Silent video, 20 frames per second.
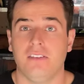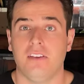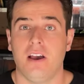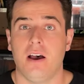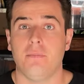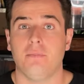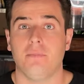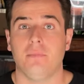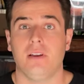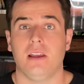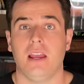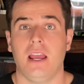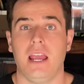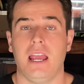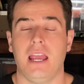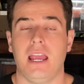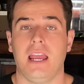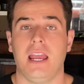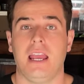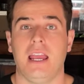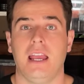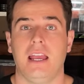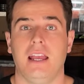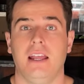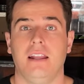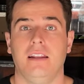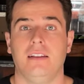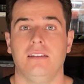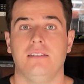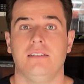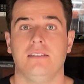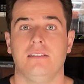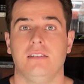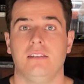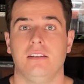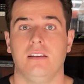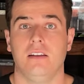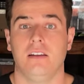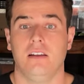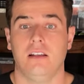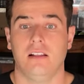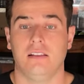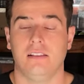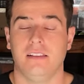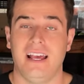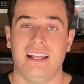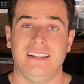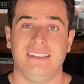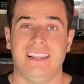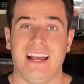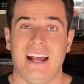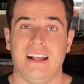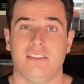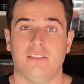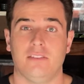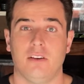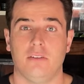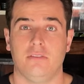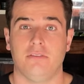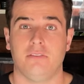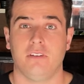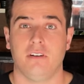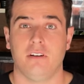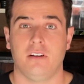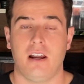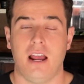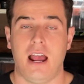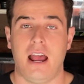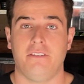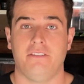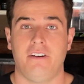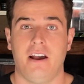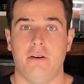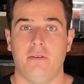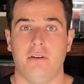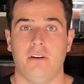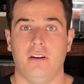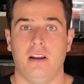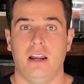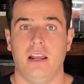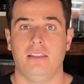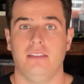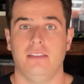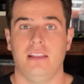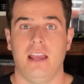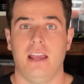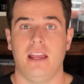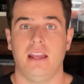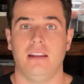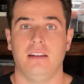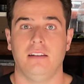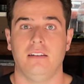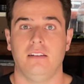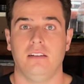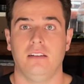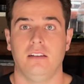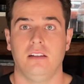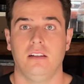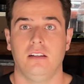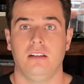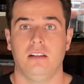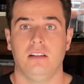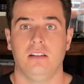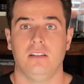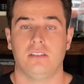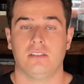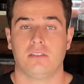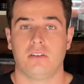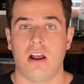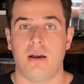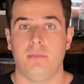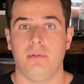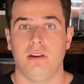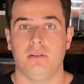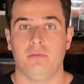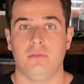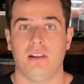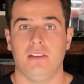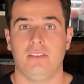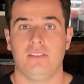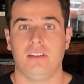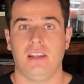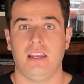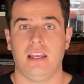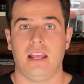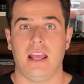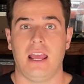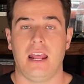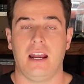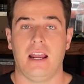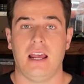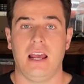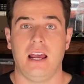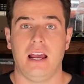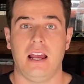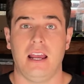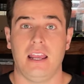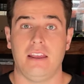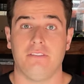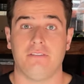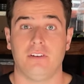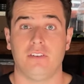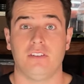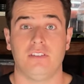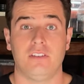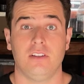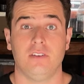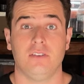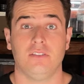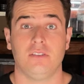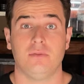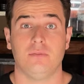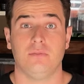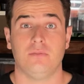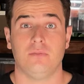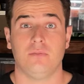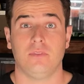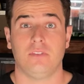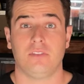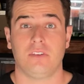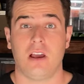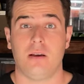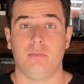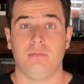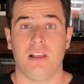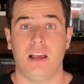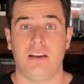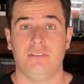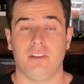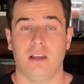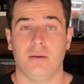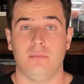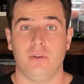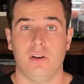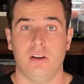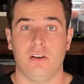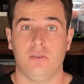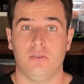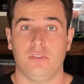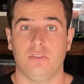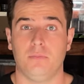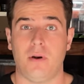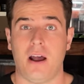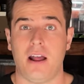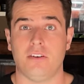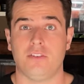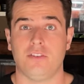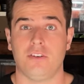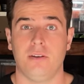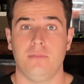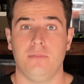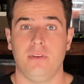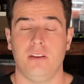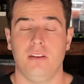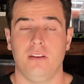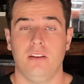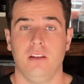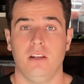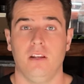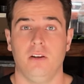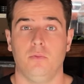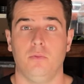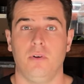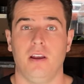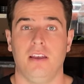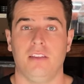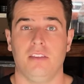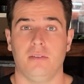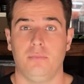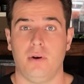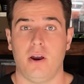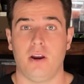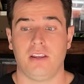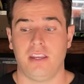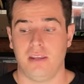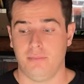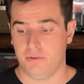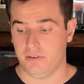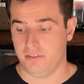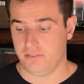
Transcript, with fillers: up, and let that soak for 30 minutes, and then scrub it, rinse it, and if there's still some scum left, I'm gonna do spot treatment with Bar Keeper's